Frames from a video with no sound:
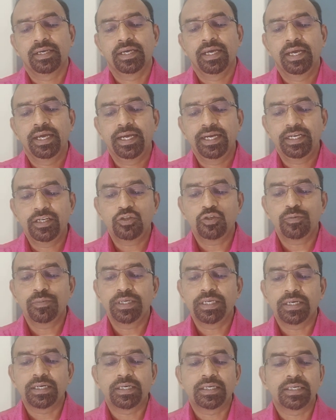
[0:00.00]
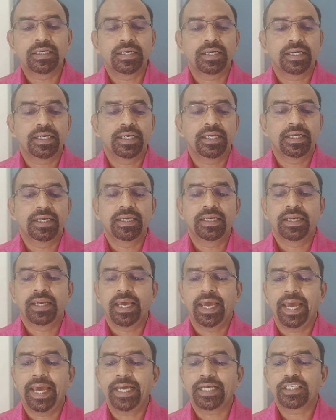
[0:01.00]
It is to be written
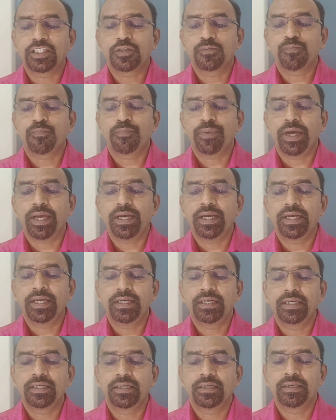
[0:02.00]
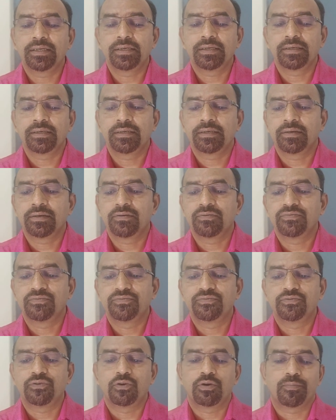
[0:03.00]
in expanded
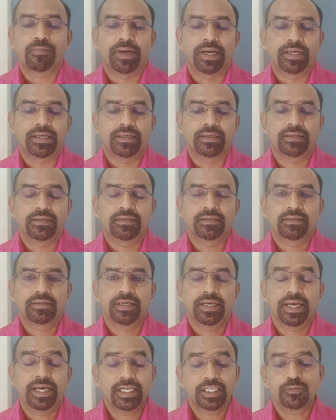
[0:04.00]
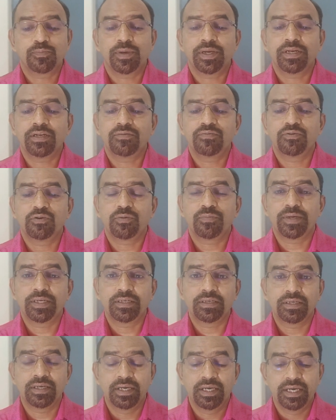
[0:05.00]
format. Expanded
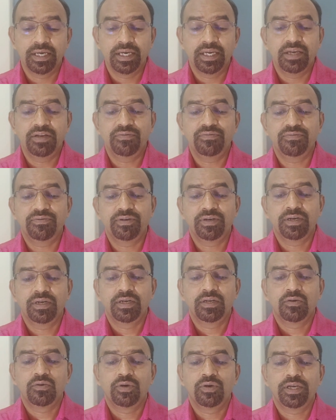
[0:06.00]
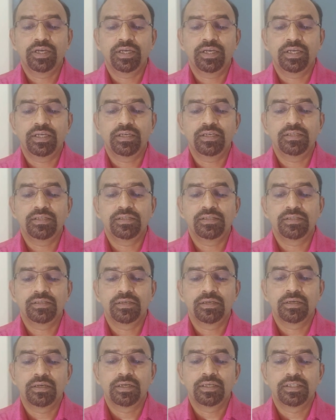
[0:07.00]
format, if today is
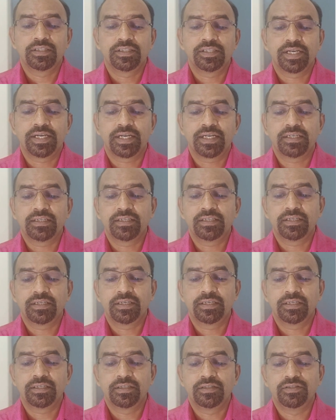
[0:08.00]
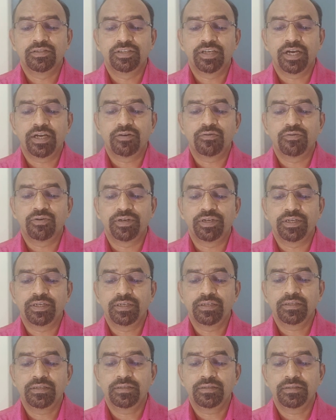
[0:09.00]
2nd January,